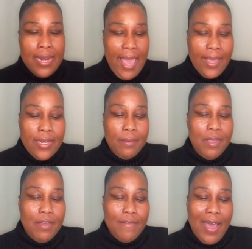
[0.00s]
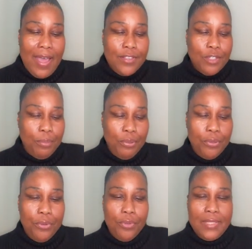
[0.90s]
The academic advisor
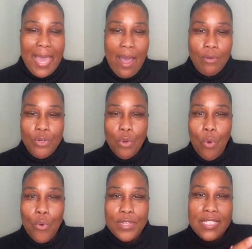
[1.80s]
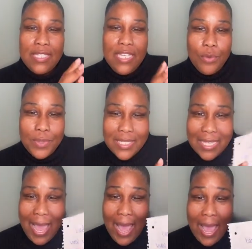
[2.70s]
pulls out the course sequence
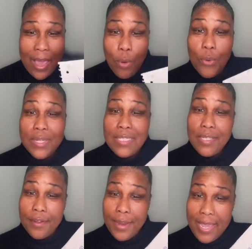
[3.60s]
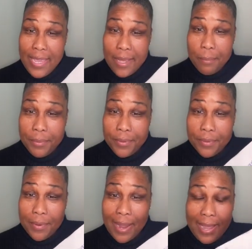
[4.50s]
guide, or it's in your
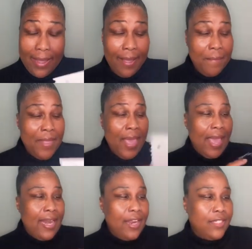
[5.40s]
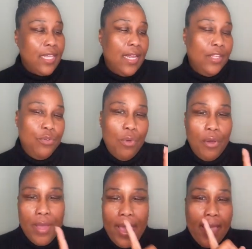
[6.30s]
handbook, right? And they're telling you,
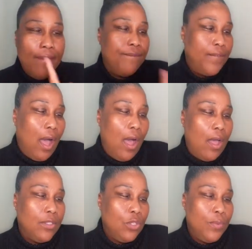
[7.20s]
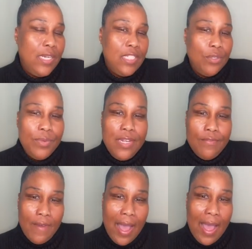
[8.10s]
okay, fall
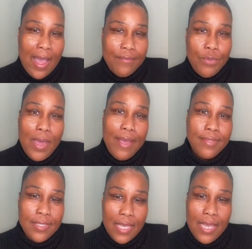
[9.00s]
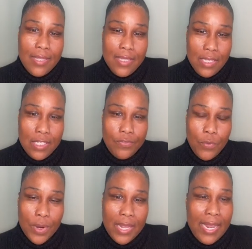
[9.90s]
2025, you have to take these
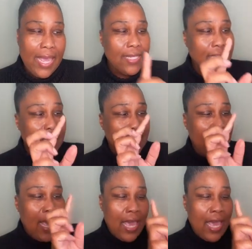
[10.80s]
4 classes.